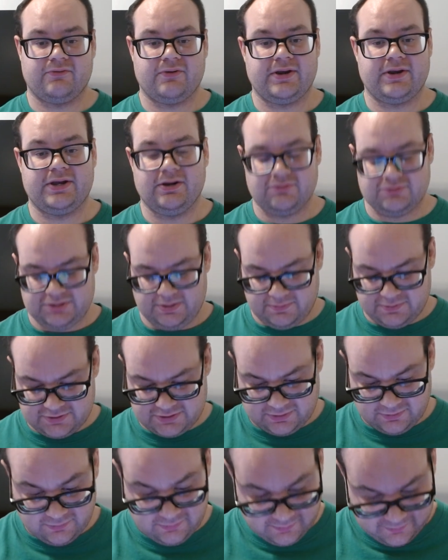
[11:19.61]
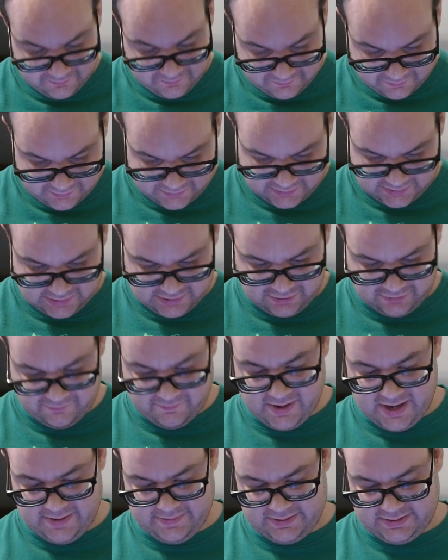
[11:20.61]
Grey Ghost episode
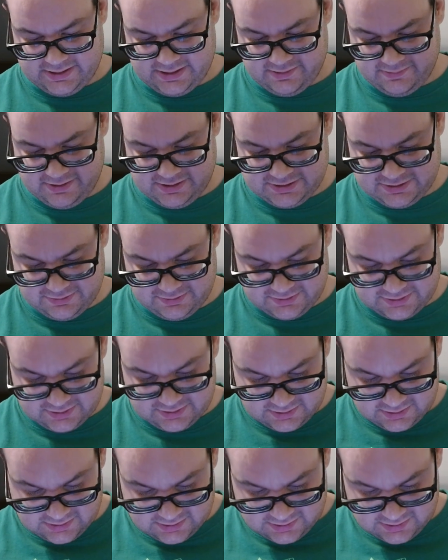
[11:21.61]
of Batman the animated series.